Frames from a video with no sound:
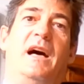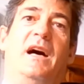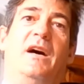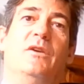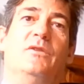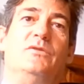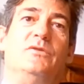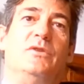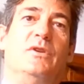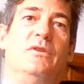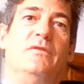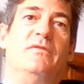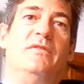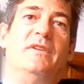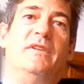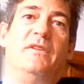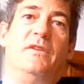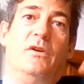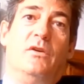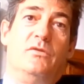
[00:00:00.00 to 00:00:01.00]
out of
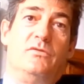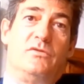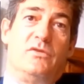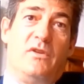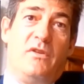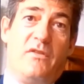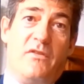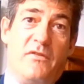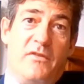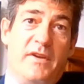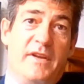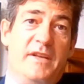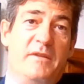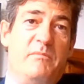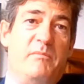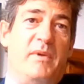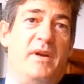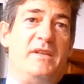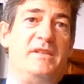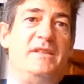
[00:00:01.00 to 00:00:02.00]
those 3%
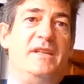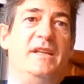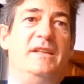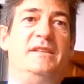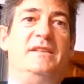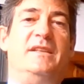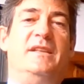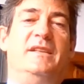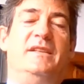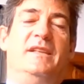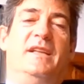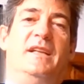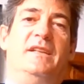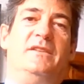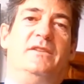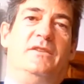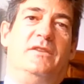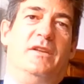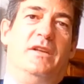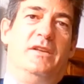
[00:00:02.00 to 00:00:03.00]
that
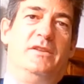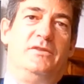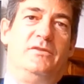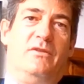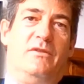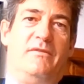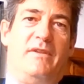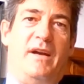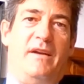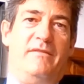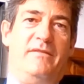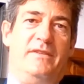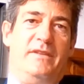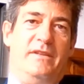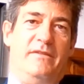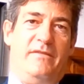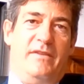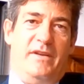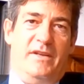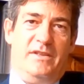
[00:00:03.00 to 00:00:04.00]
survive the
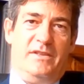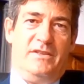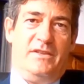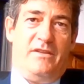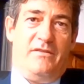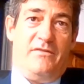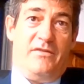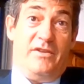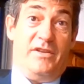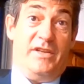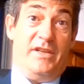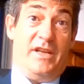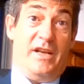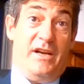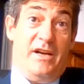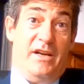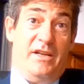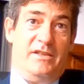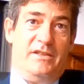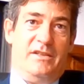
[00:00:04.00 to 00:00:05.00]
first 3
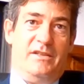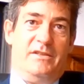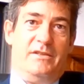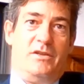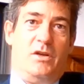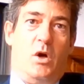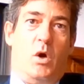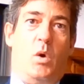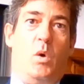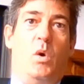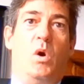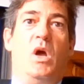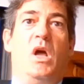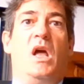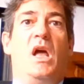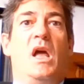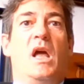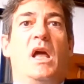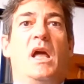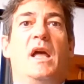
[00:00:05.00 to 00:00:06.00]
years. So
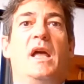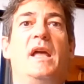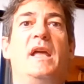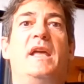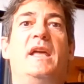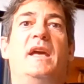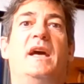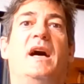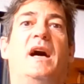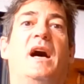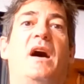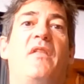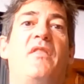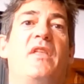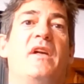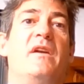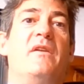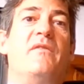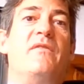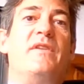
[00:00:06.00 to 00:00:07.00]
here
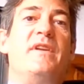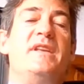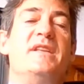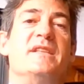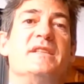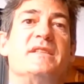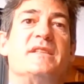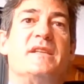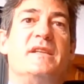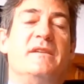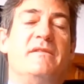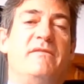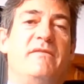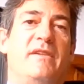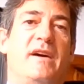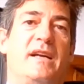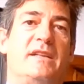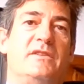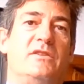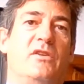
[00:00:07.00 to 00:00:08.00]
the risk
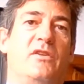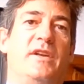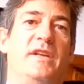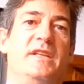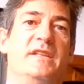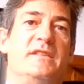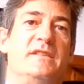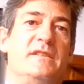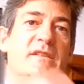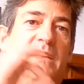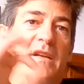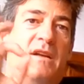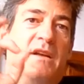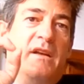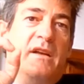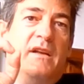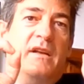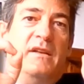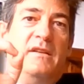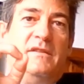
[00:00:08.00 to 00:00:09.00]
factor is
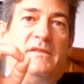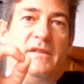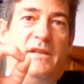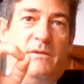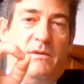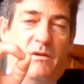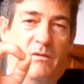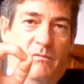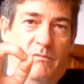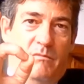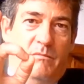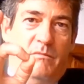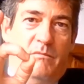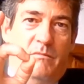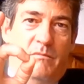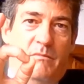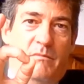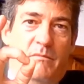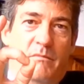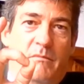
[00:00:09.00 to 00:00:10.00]
zero
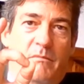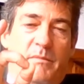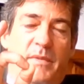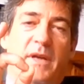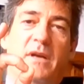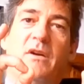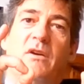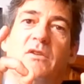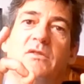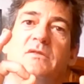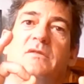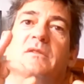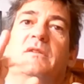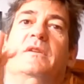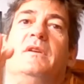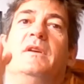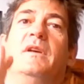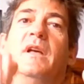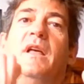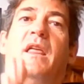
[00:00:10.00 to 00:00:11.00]
because
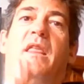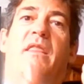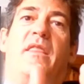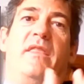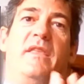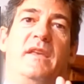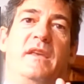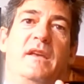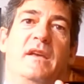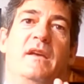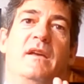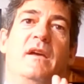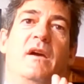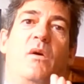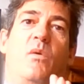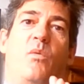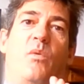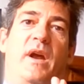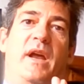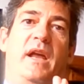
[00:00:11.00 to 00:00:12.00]
the
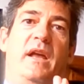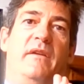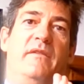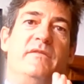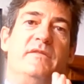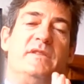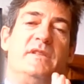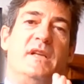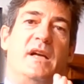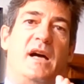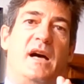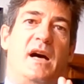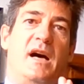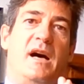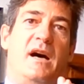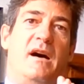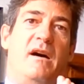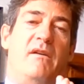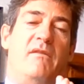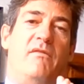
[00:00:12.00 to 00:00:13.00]
waves
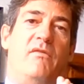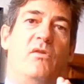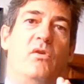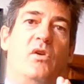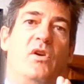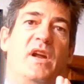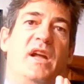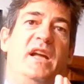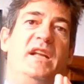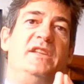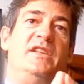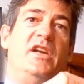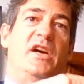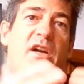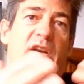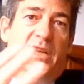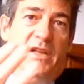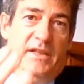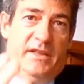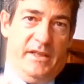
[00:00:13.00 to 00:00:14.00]
are for
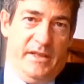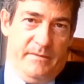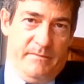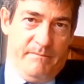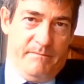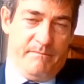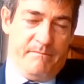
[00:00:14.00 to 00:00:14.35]
eternity.